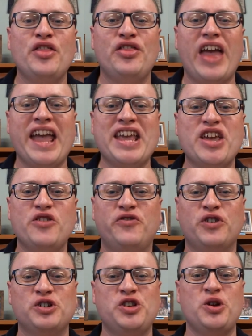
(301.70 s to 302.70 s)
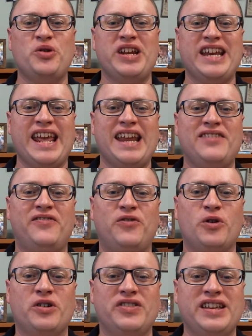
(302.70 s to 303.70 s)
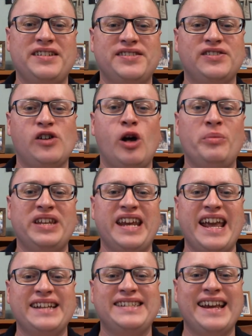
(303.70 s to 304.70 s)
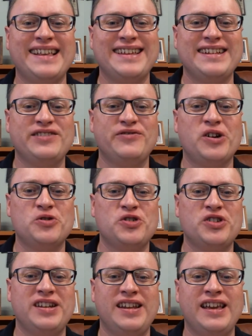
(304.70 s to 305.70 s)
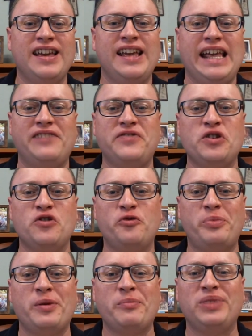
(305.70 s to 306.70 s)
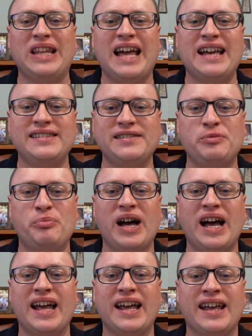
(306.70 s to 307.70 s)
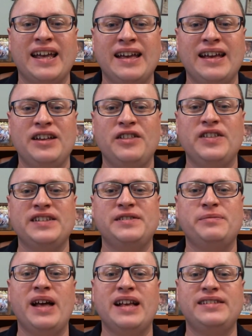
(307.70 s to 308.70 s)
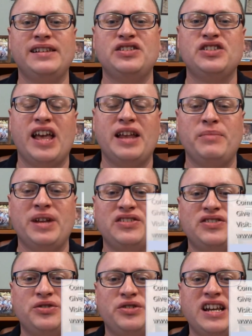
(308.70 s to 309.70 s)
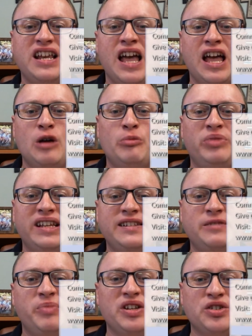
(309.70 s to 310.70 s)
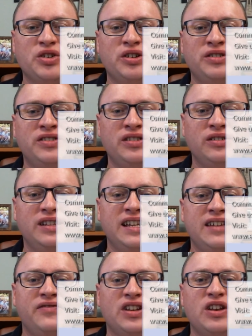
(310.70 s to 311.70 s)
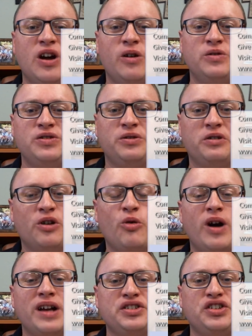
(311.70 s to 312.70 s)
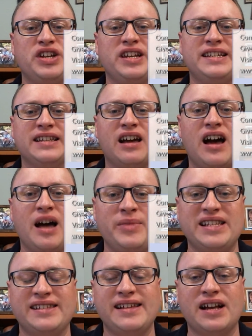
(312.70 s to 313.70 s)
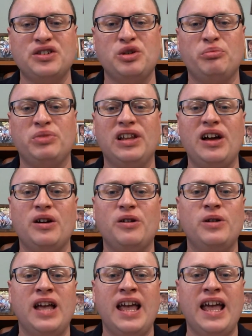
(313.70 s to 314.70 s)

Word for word: Thank you for tuning in for the Psalm Day Daily Devotion. If you have been blessed by this message and ministry, please be sure to leave a note or a question in the comments section below.